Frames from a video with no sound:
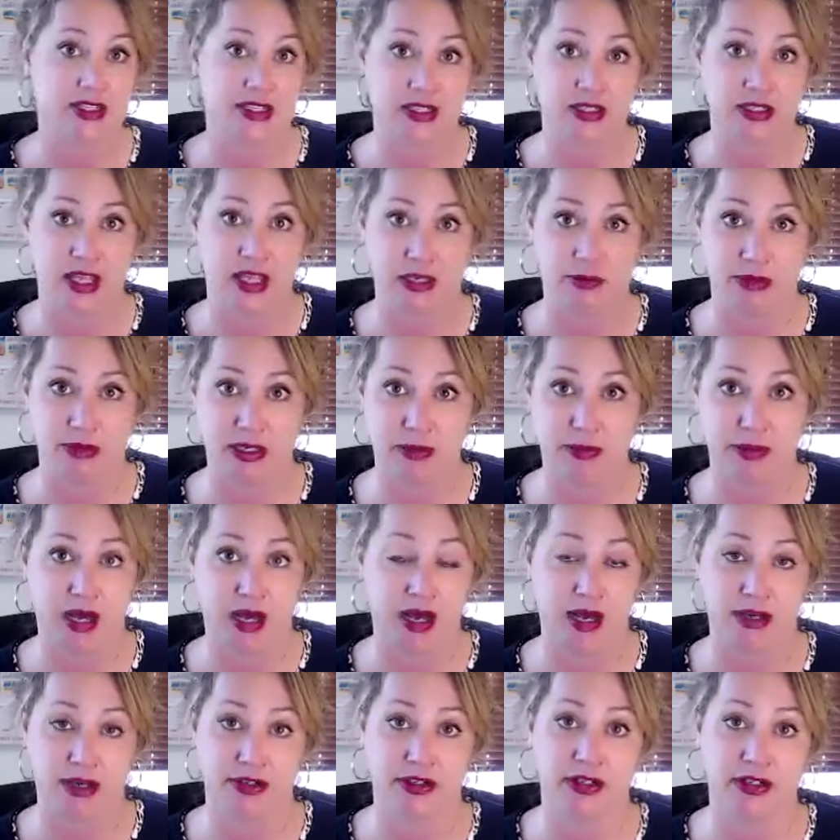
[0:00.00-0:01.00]
that you'd like me to
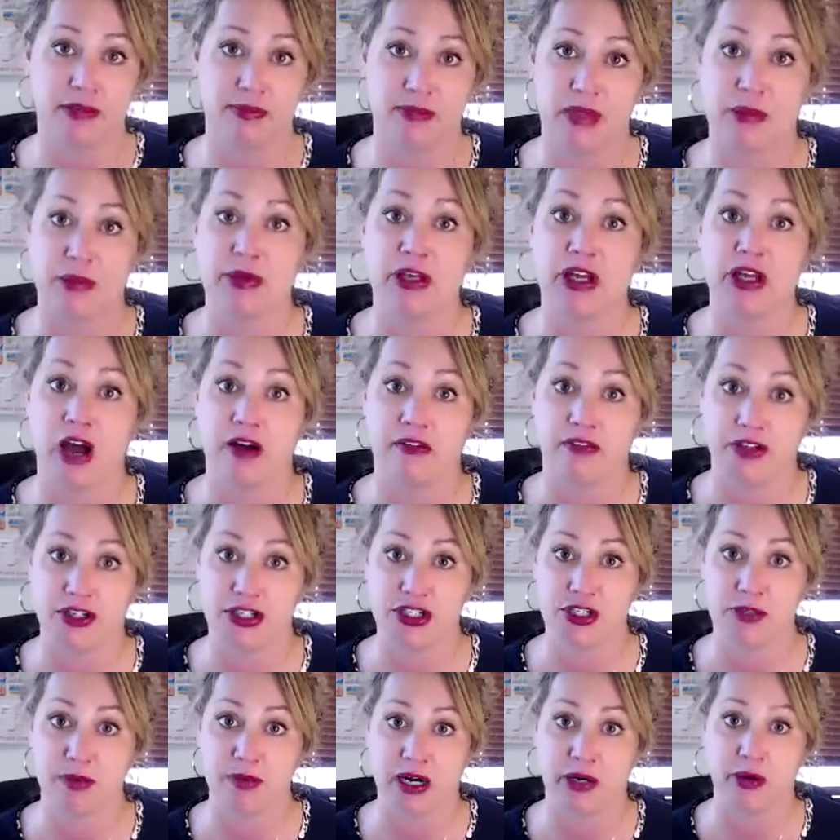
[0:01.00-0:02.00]
ponder and maybe cover
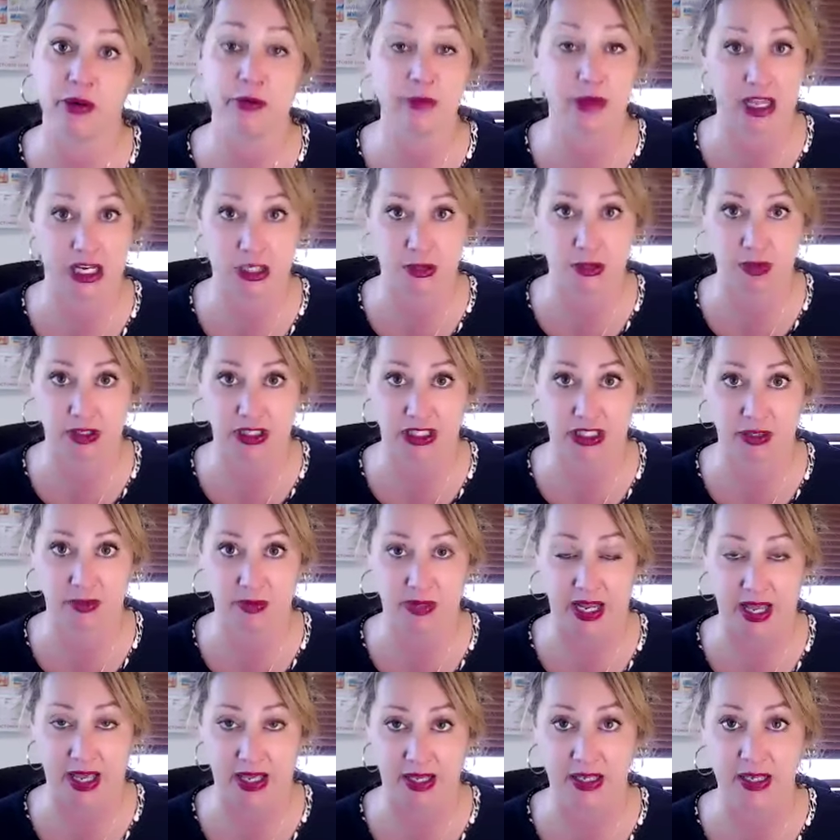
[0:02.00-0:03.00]
tomorrow at Management
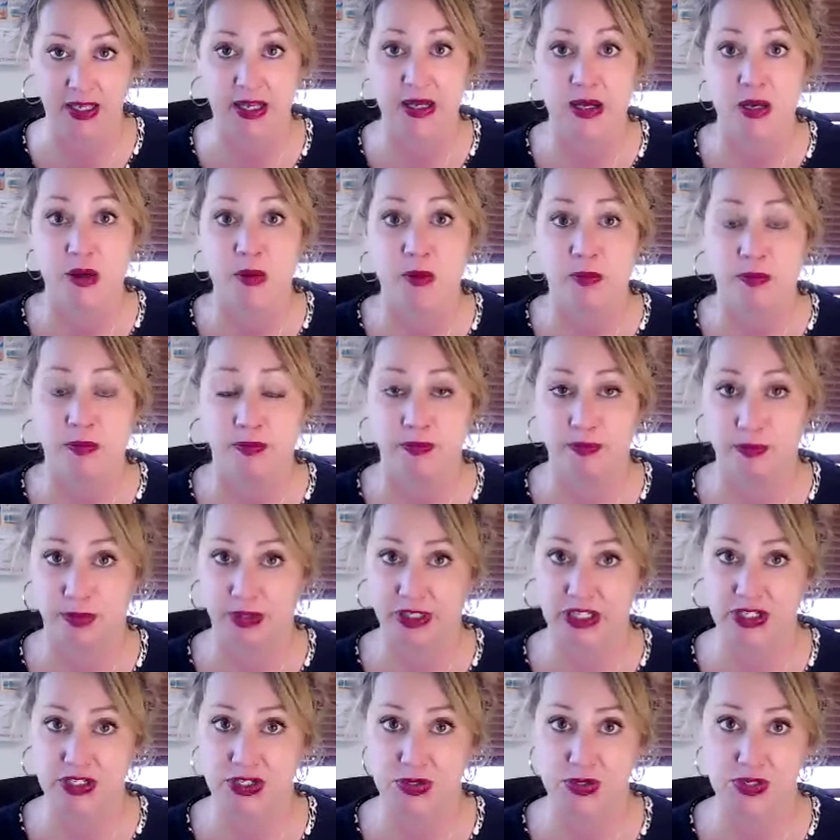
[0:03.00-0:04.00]
Q&A,
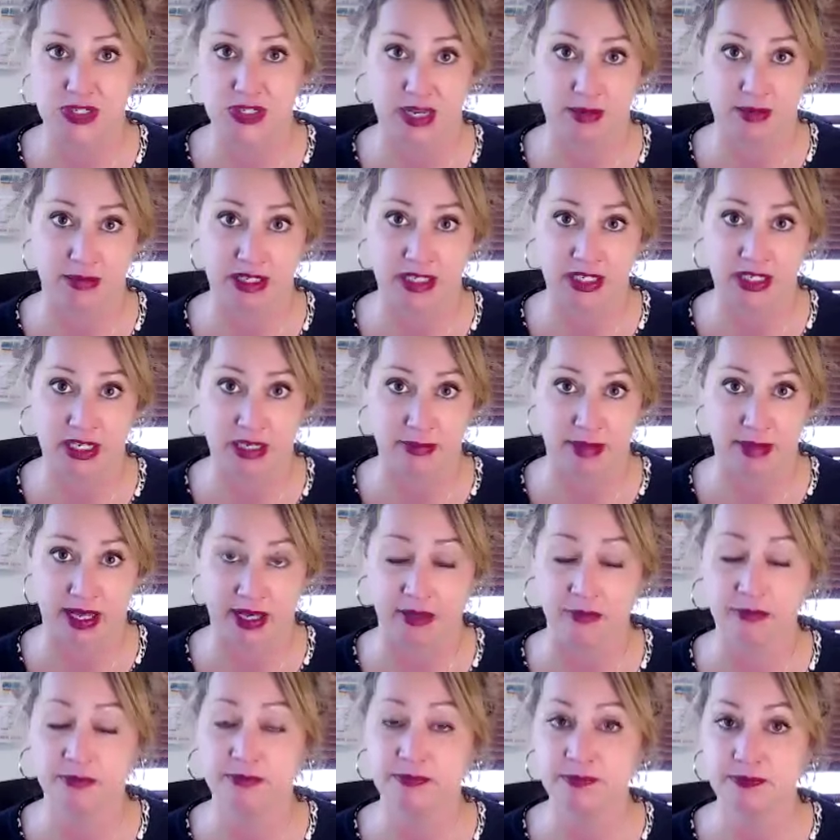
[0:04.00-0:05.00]
please do send me an
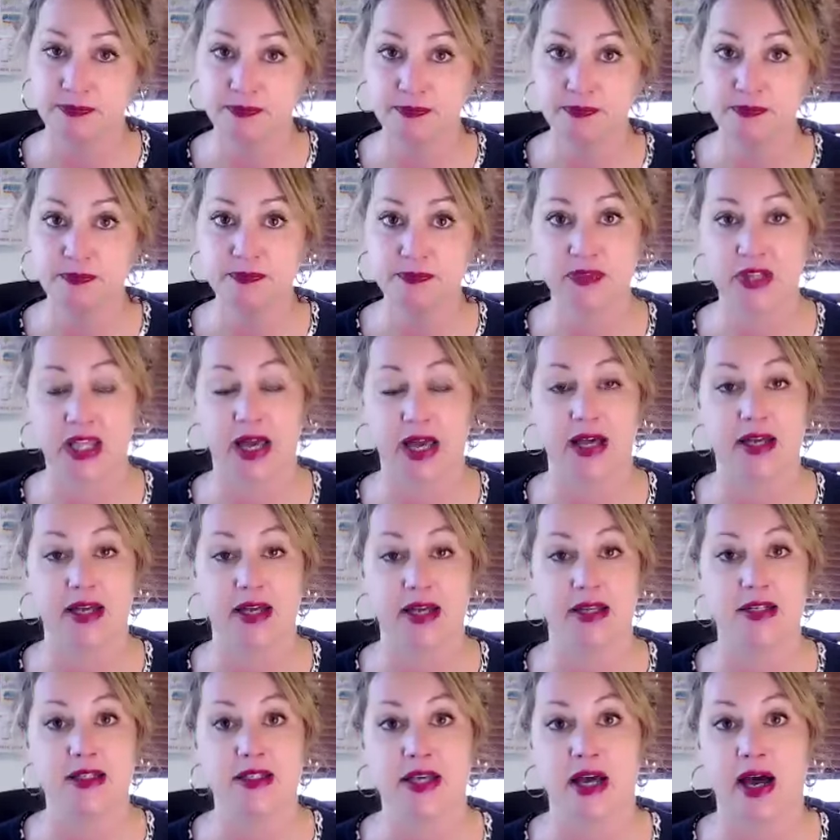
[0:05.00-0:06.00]
email
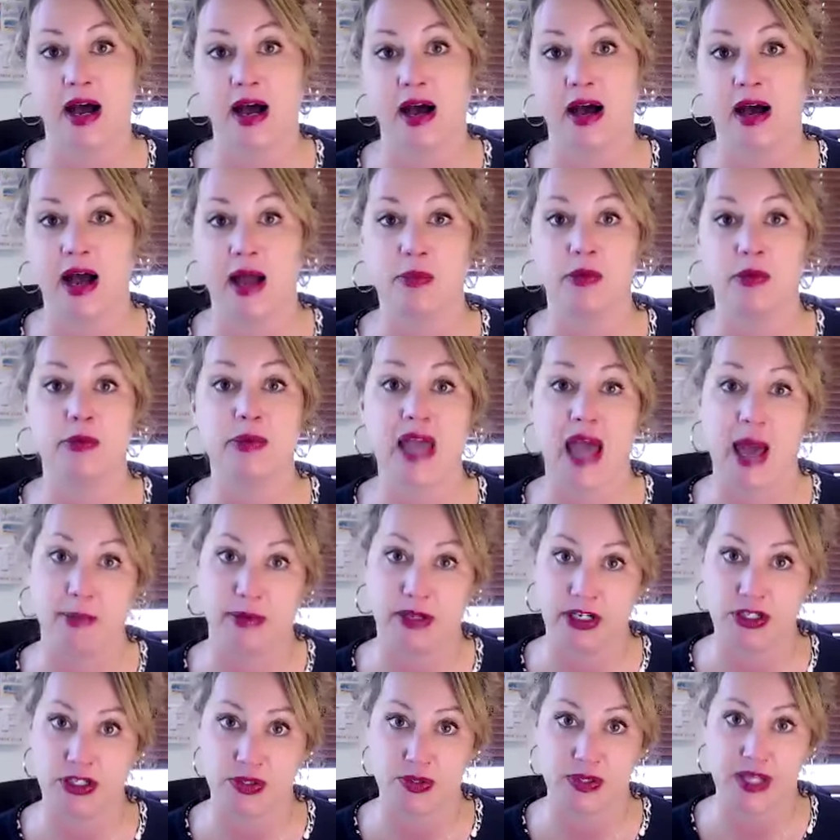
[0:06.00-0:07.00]
and I will be
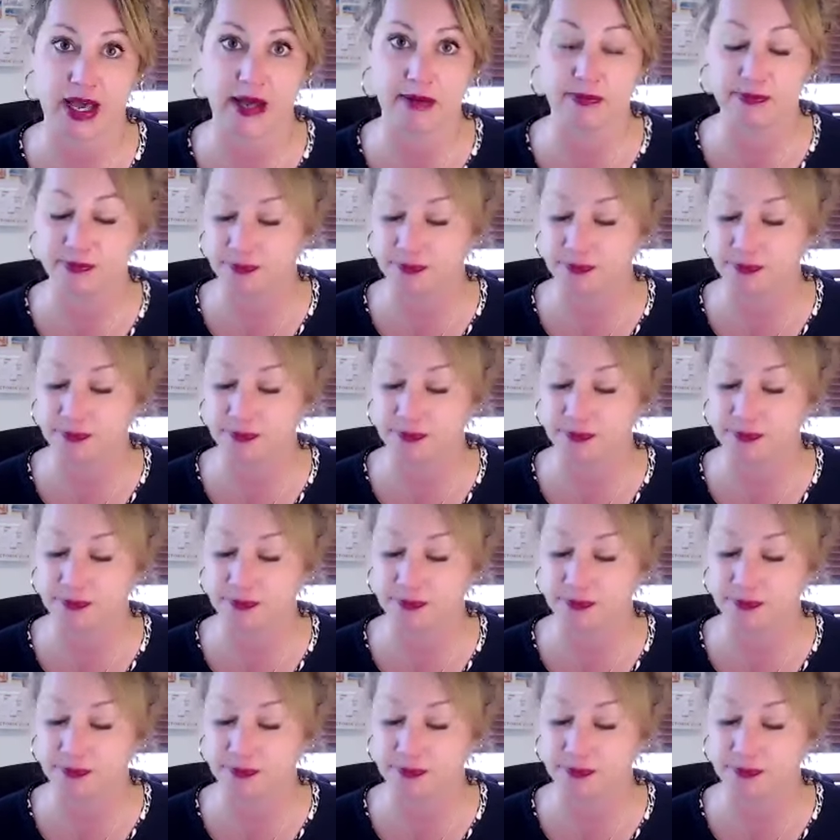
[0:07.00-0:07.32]
happy to do that.